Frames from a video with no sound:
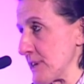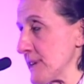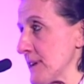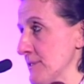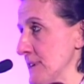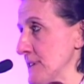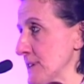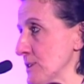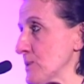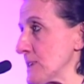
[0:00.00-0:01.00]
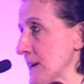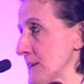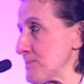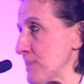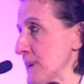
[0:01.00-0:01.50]
there is and always
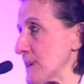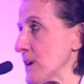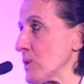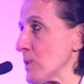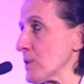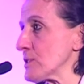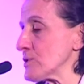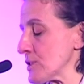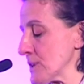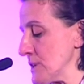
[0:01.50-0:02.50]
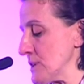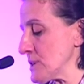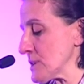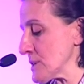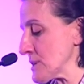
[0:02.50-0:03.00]
has been a war on drug
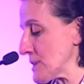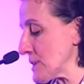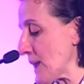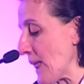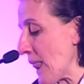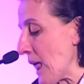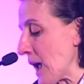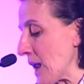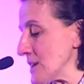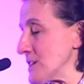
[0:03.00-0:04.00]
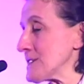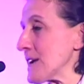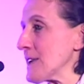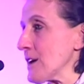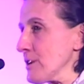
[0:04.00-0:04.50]
users. And I just
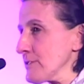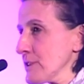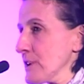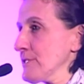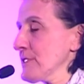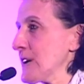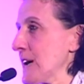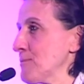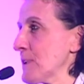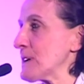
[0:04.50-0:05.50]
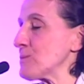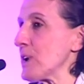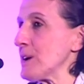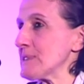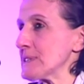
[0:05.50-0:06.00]
say that over and over again because when
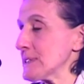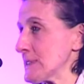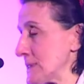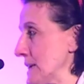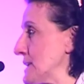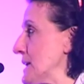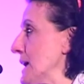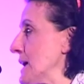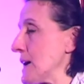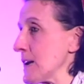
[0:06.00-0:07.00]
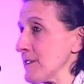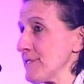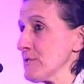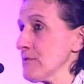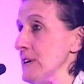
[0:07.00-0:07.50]
I'm sitting there and I
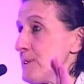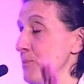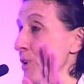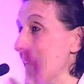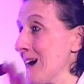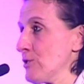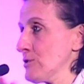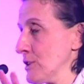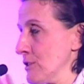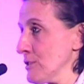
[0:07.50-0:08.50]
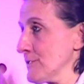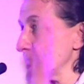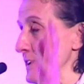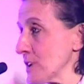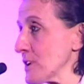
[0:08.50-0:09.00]
feel really proud of,
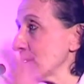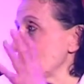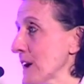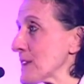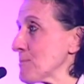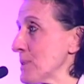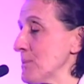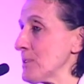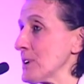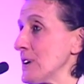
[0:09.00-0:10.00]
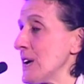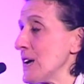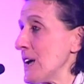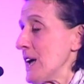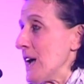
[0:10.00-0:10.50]
the fact that people are
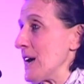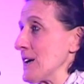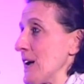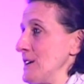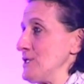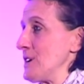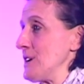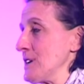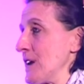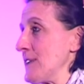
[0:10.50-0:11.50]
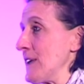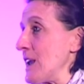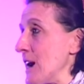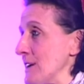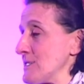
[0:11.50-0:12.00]
engaging, getting their
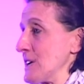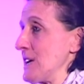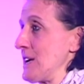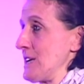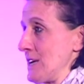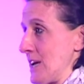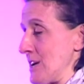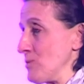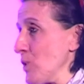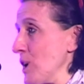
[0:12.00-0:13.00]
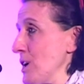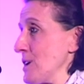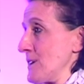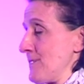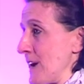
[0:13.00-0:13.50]
lives together, getting
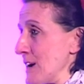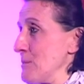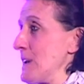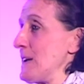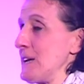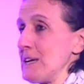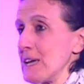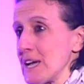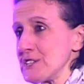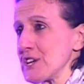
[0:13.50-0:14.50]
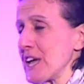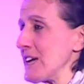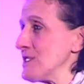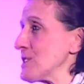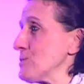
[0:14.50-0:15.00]
work, family,
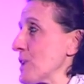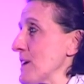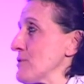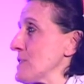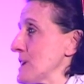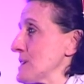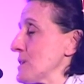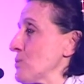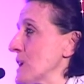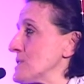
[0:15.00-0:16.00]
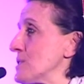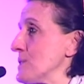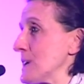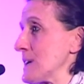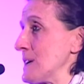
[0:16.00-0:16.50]
education, whatever it is that we're
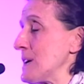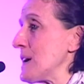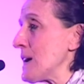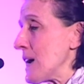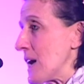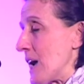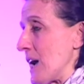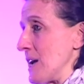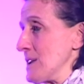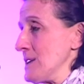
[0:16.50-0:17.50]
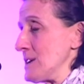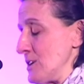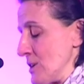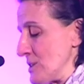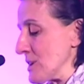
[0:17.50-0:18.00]
doing. And,
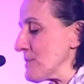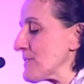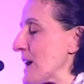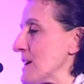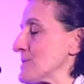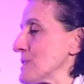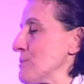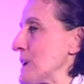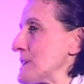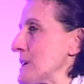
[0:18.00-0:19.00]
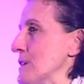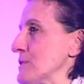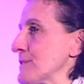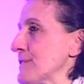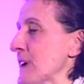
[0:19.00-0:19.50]
some of that I've done
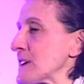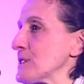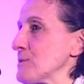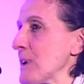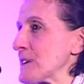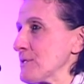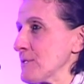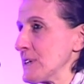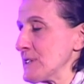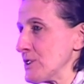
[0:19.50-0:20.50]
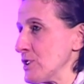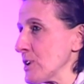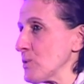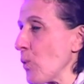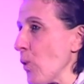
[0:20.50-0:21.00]
myself. The fact of the matter is,
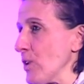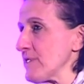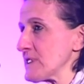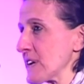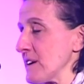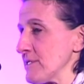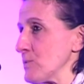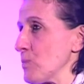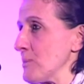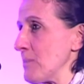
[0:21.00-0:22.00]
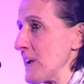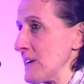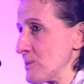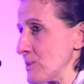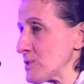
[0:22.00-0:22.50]
all of us came from one
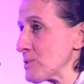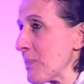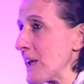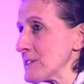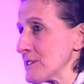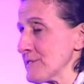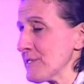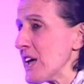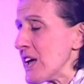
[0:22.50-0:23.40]
place, which was a place of,